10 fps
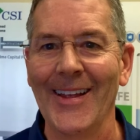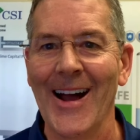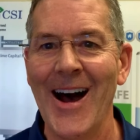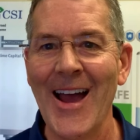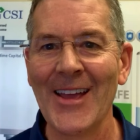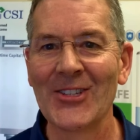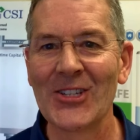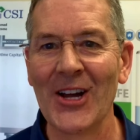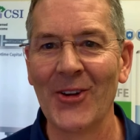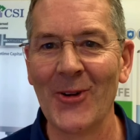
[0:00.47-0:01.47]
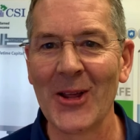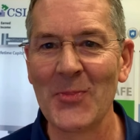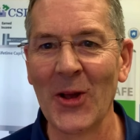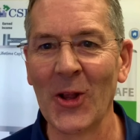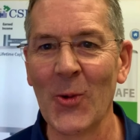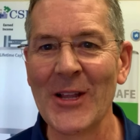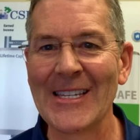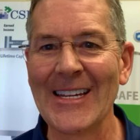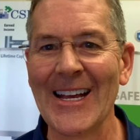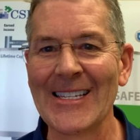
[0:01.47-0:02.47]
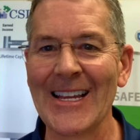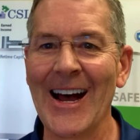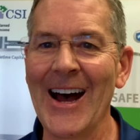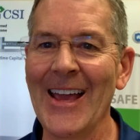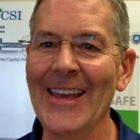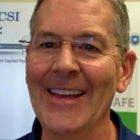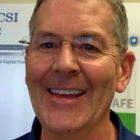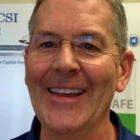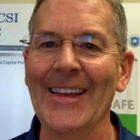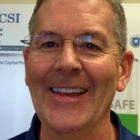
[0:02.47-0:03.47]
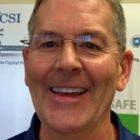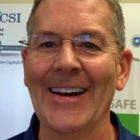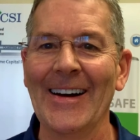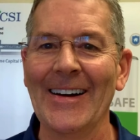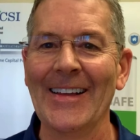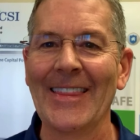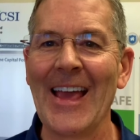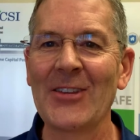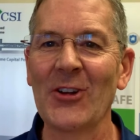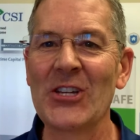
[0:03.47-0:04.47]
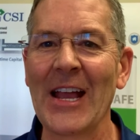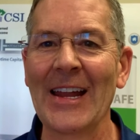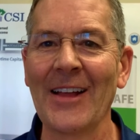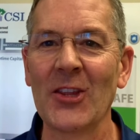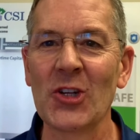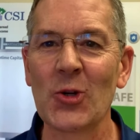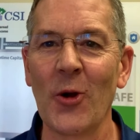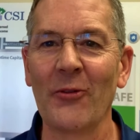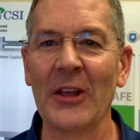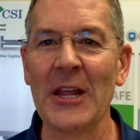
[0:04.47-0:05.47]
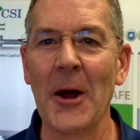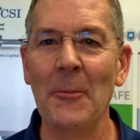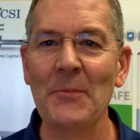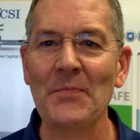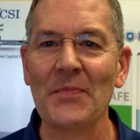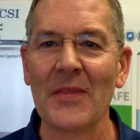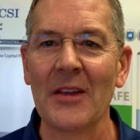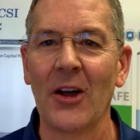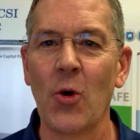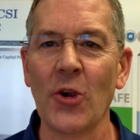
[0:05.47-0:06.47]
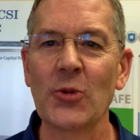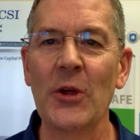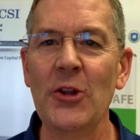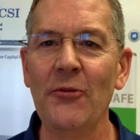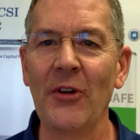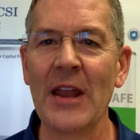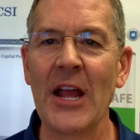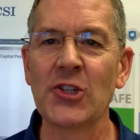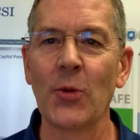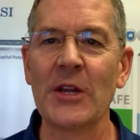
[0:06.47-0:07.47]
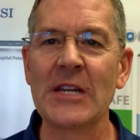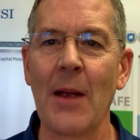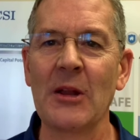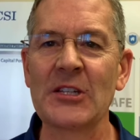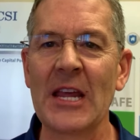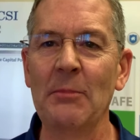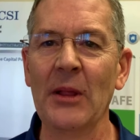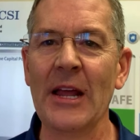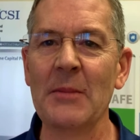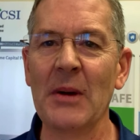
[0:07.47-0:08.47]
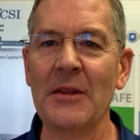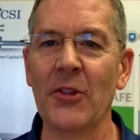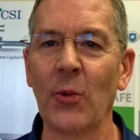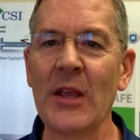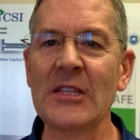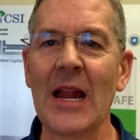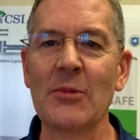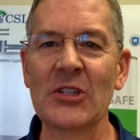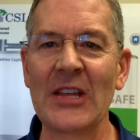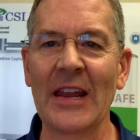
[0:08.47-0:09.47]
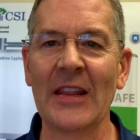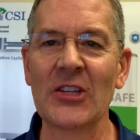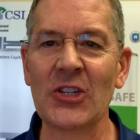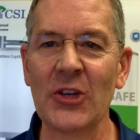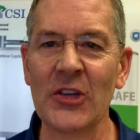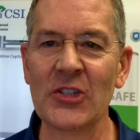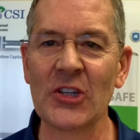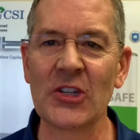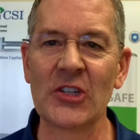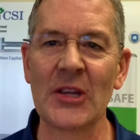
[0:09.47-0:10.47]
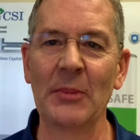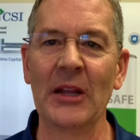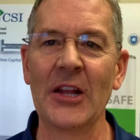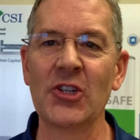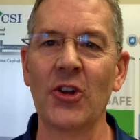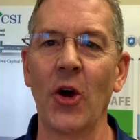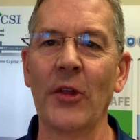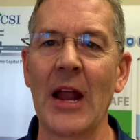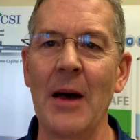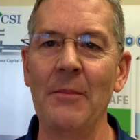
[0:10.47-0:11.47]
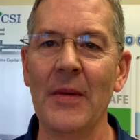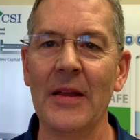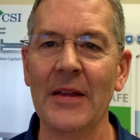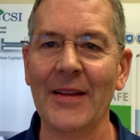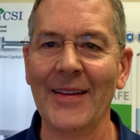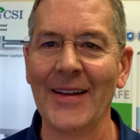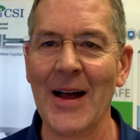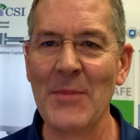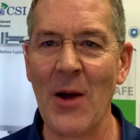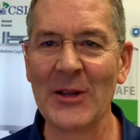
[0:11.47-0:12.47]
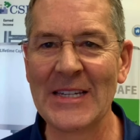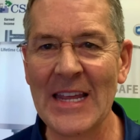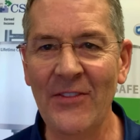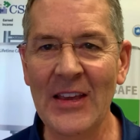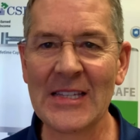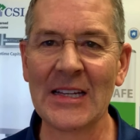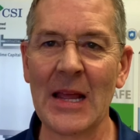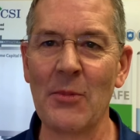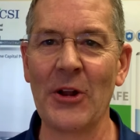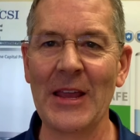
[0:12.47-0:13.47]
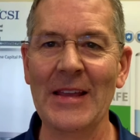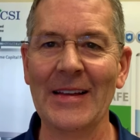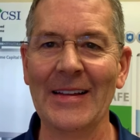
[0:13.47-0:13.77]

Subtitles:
Hi, it's Rick Miller with CSI. Thanks for checking out this short video. Of course, we do financial retirement estate planning, but the reason I'm sending this to you is just to simply let you know that I'm now a TV celebrity.